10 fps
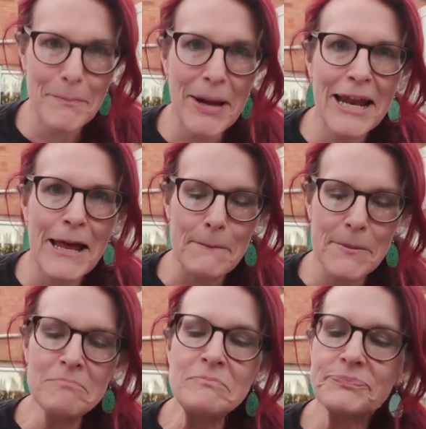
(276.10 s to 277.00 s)
Man up.
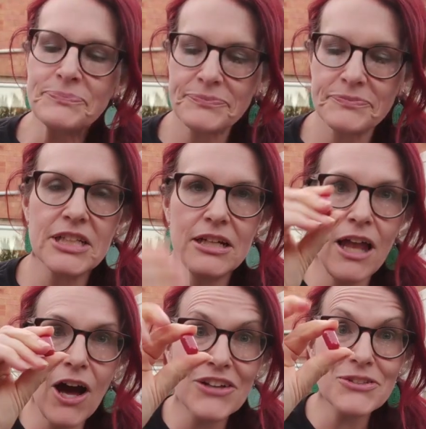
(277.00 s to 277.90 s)

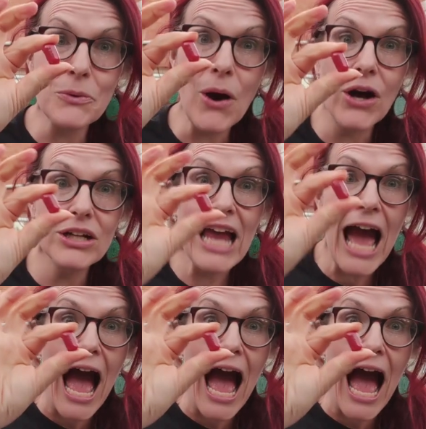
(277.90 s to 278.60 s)
Last one.